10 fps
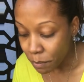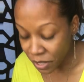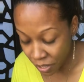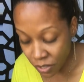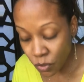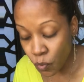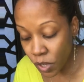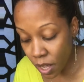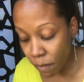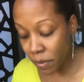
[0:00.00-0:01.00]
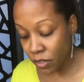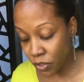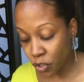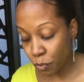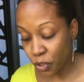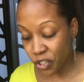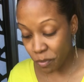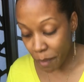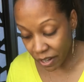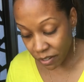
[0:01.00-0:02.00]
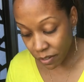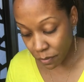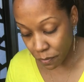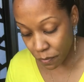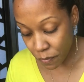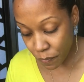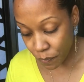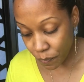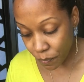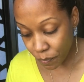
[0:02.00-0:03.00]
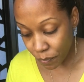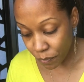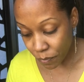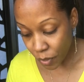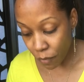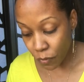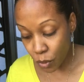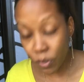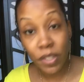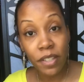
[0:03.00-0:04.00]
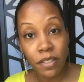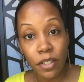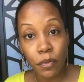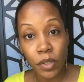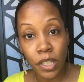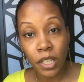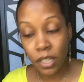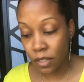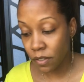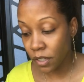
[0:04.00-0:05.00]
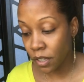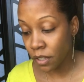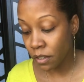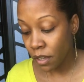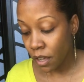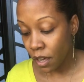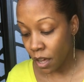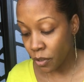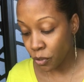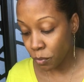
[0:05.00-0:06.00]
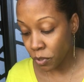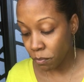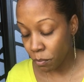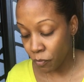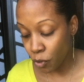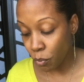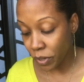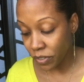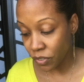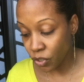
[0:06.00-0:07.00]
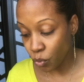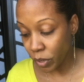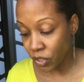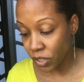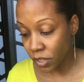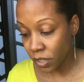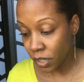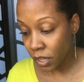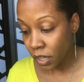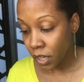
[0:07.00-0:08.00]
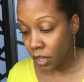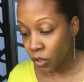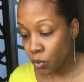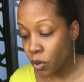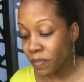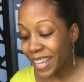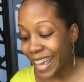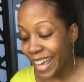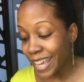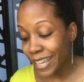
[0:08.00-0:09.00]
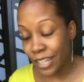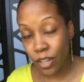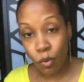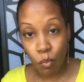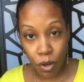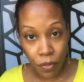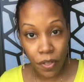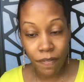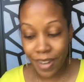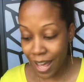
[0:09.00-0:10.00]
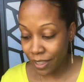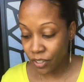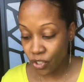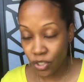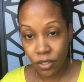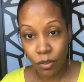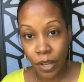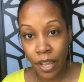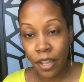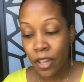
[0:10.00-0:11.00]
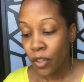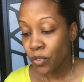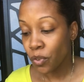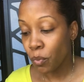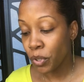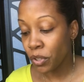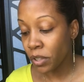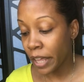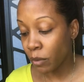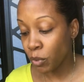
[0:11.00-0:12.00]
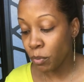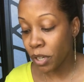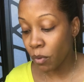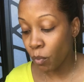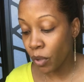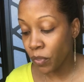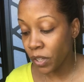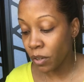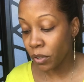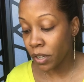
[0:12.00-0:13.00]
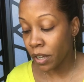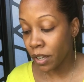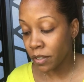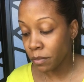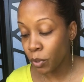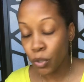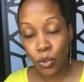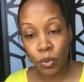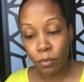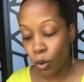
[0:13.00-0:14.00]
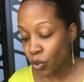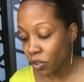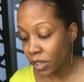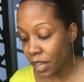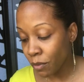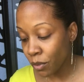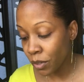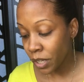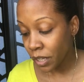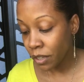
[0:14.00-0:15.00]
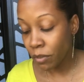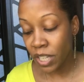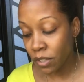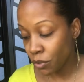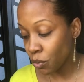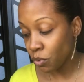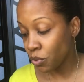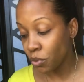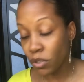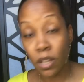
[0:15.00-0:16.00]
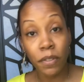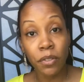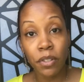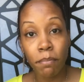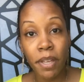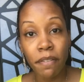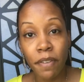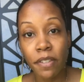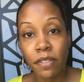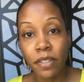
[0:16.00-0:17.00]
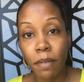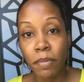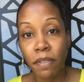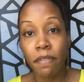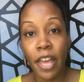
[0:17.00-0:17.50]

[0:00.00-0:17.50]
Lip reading: Because you come into this perspective of viewing things differently and seeing other viewpoints and situation, you have gained a wealth of knowledge. Okay, so when you become wealthy on a spiritual, emotional level, you know, soon enough that's going to manifest in something